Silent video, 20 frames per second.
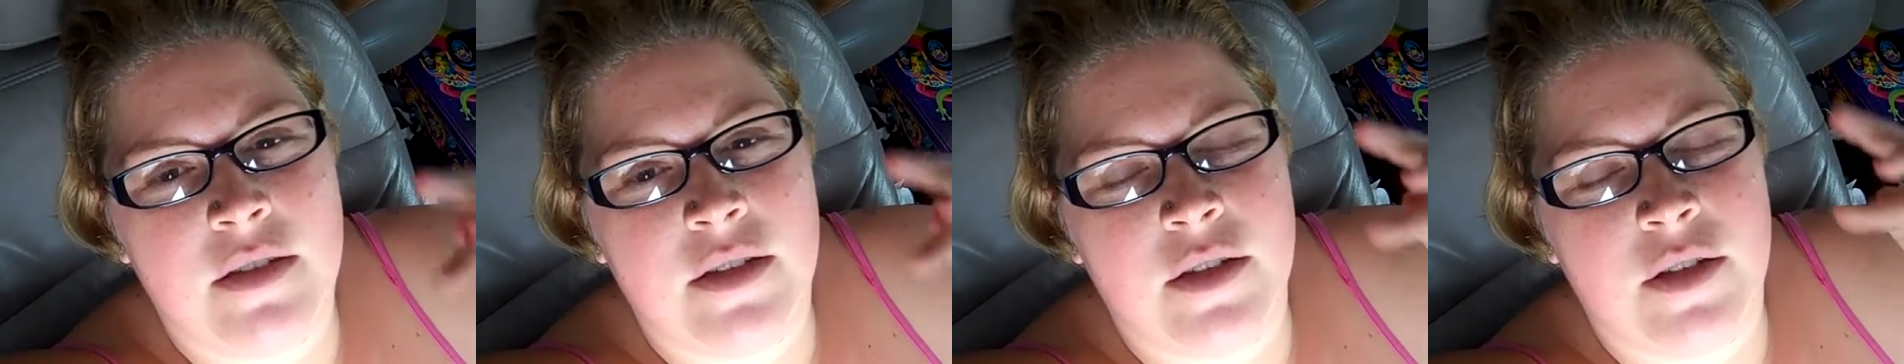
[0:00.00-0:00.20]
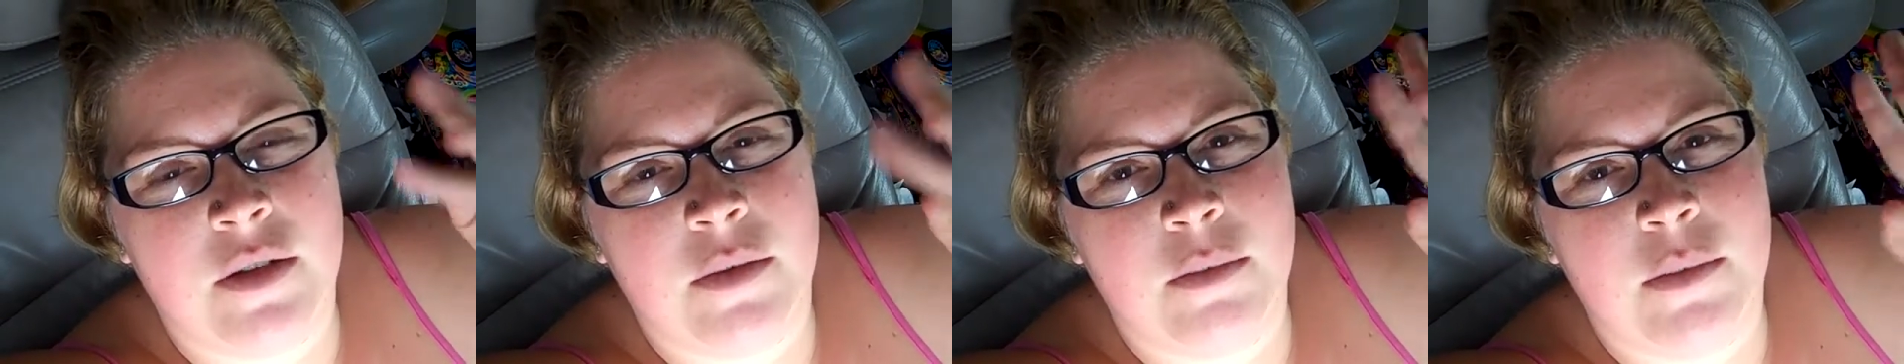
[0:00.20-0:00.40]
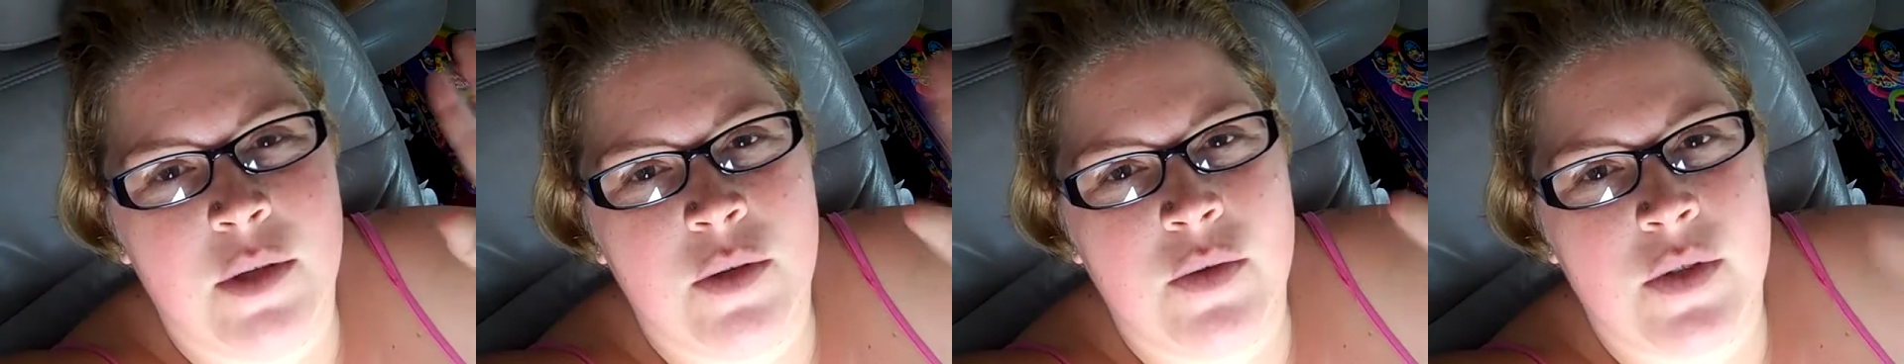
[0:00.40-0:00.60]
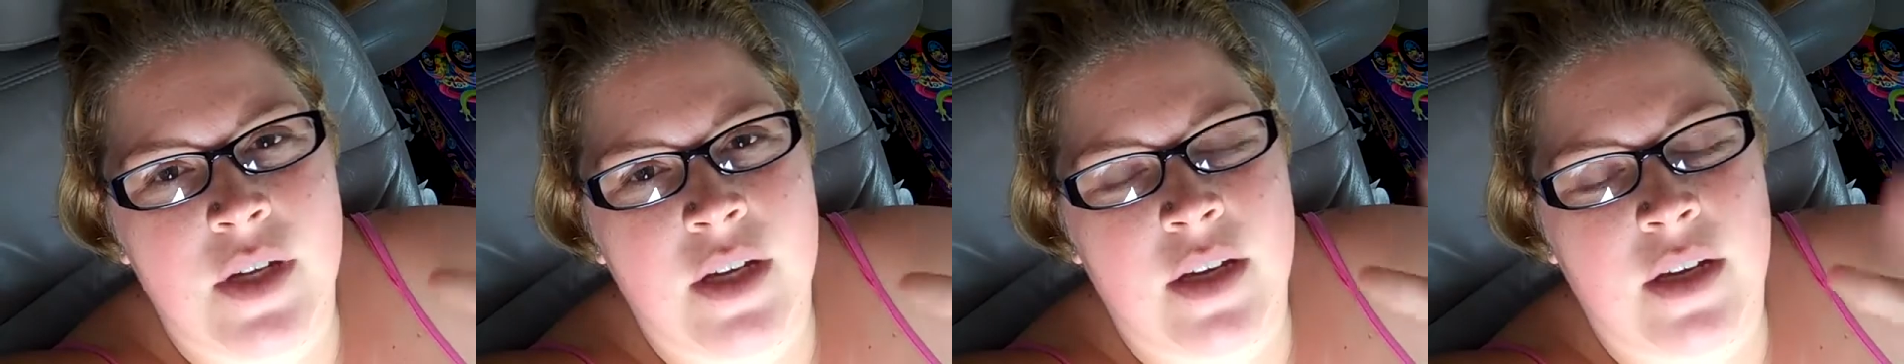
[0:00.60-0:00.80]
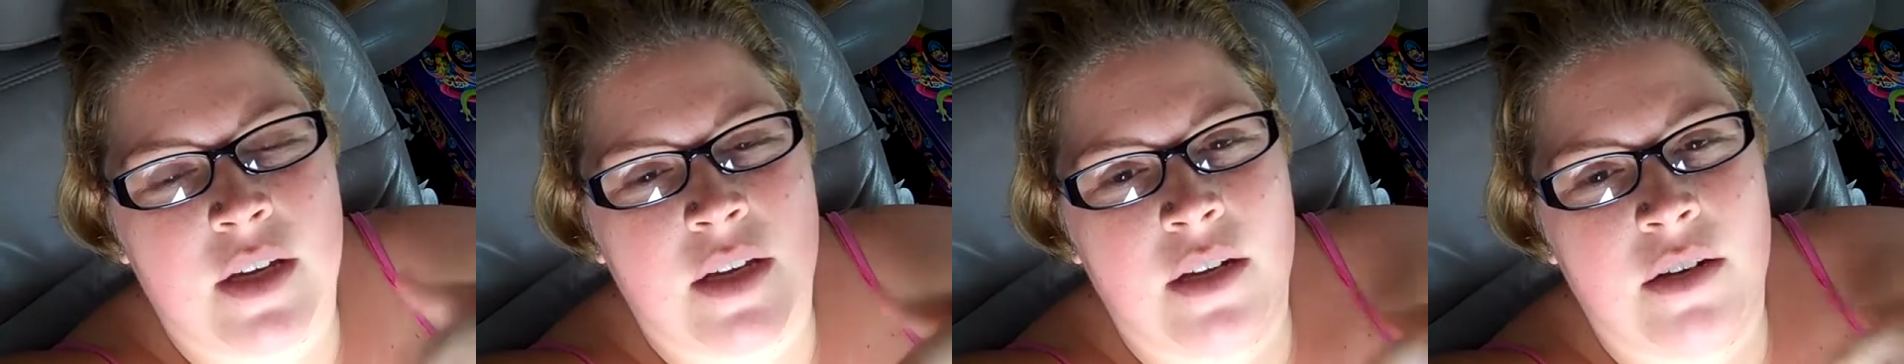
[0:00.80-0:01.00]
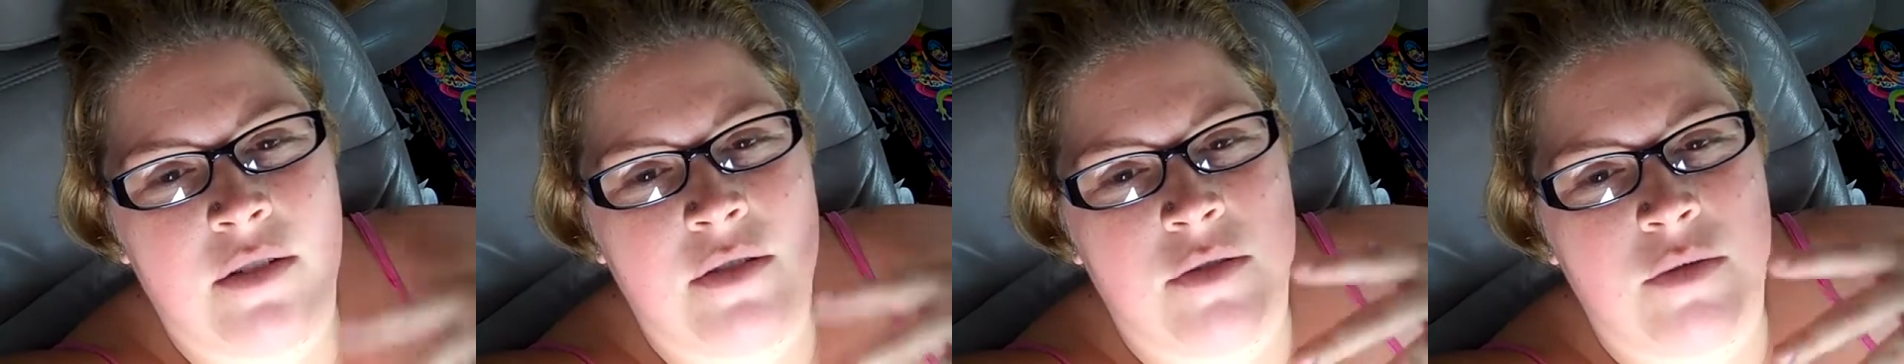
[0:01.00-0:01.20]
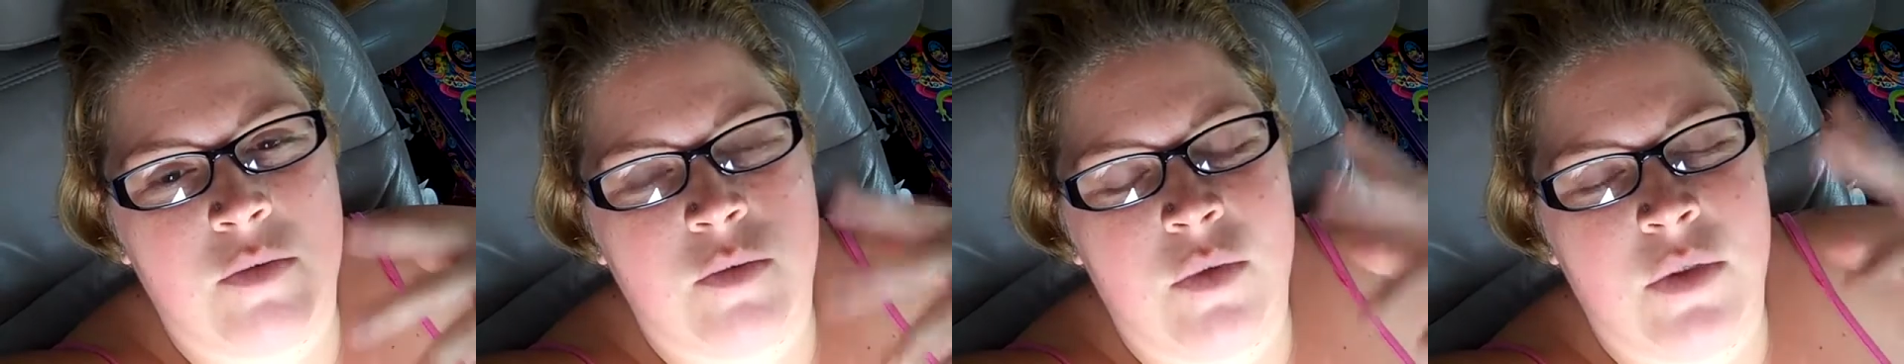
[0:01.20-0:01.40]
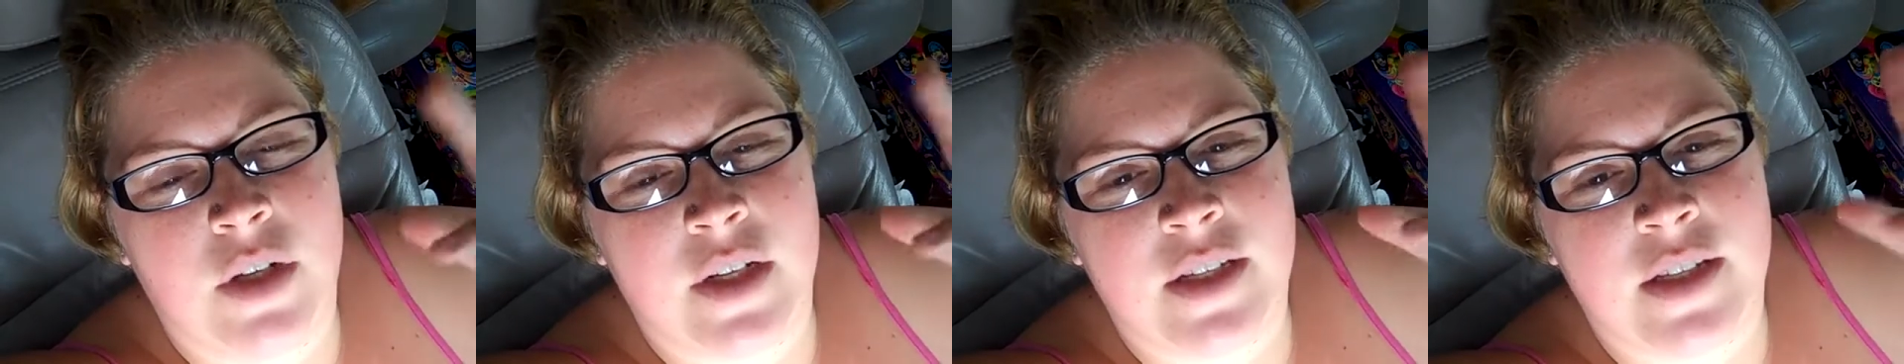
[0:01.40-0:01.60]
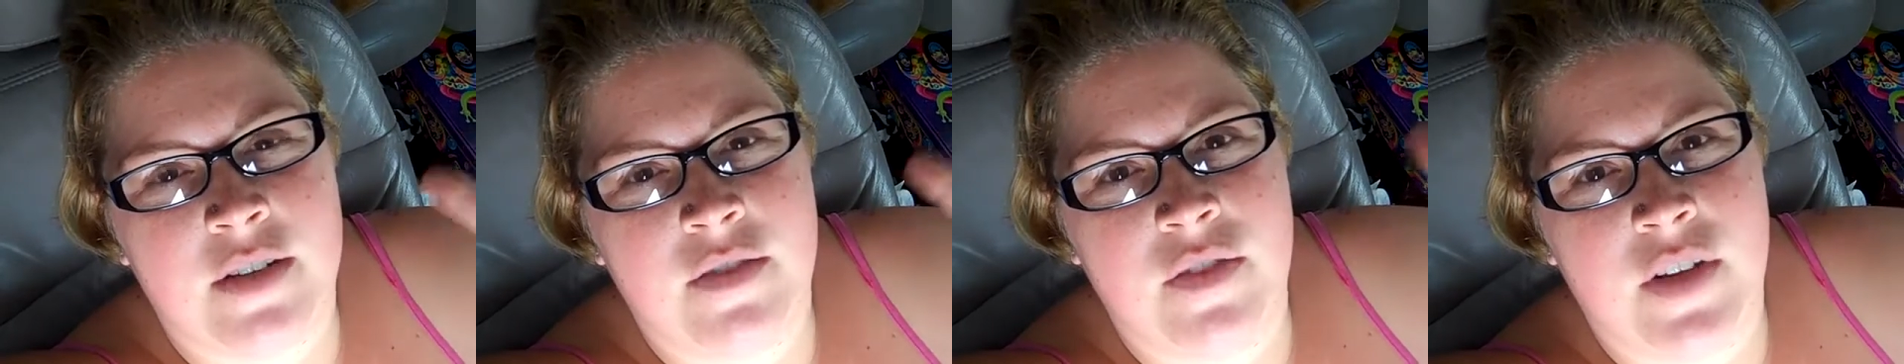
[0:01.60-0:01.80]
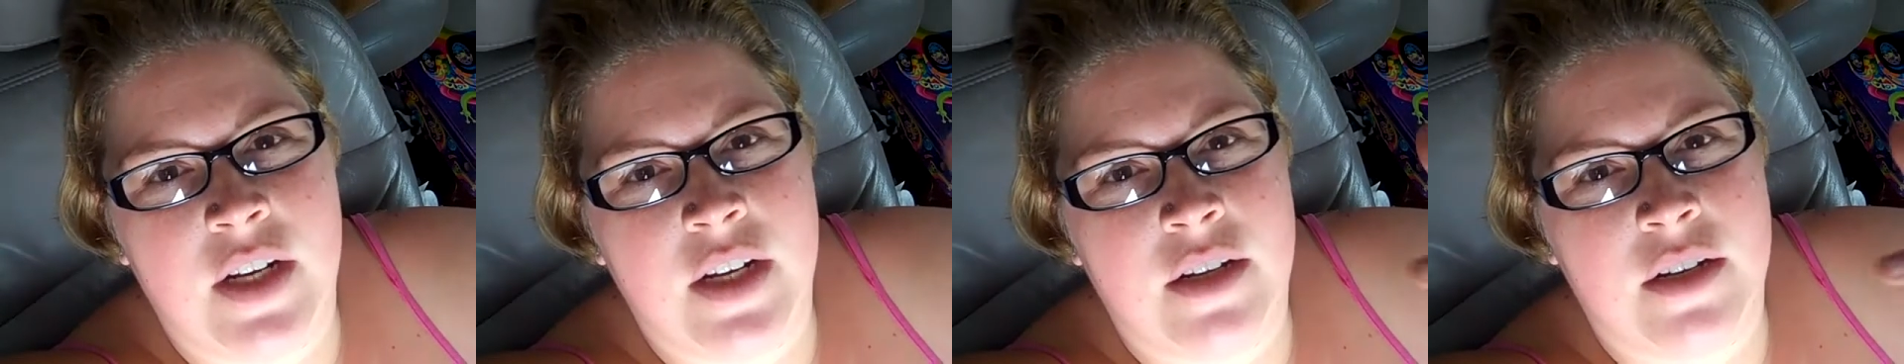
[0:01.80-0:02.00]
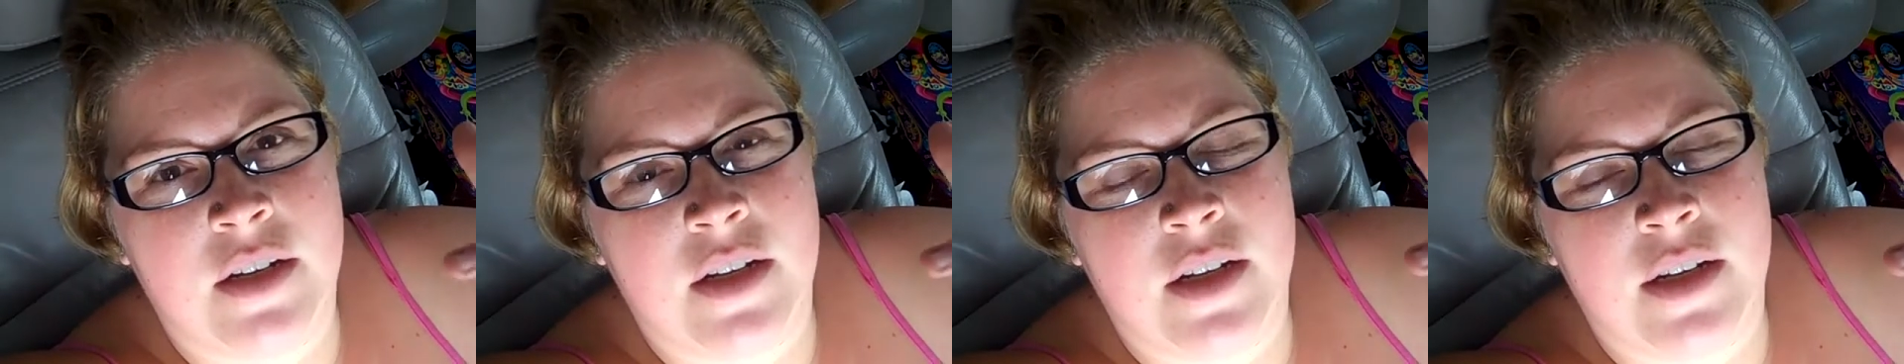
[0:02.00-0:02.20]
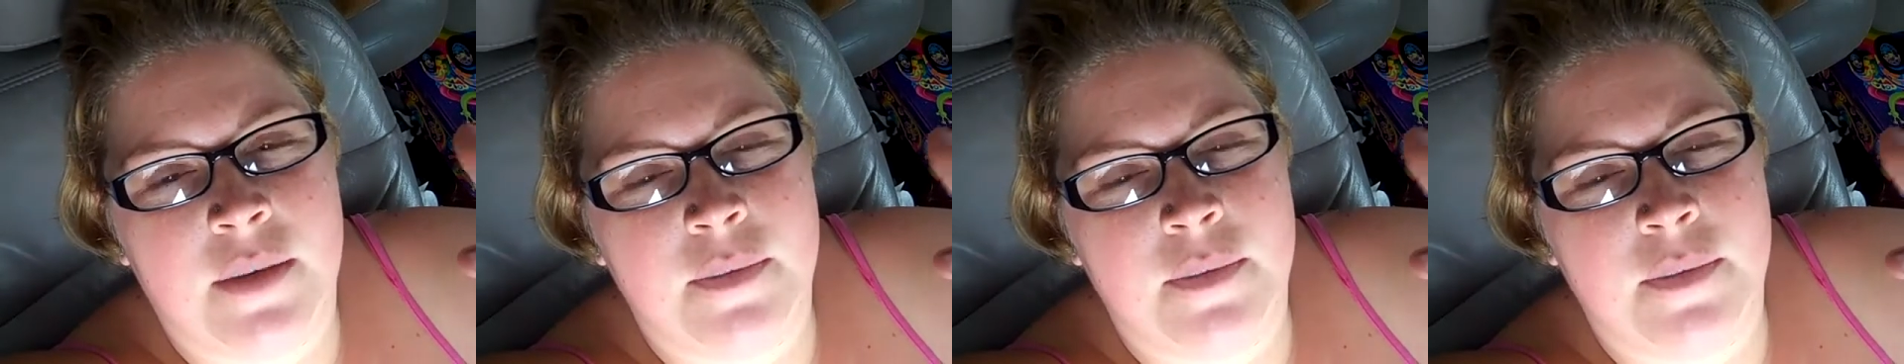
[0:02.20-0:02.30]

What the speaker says: music, and looks at video,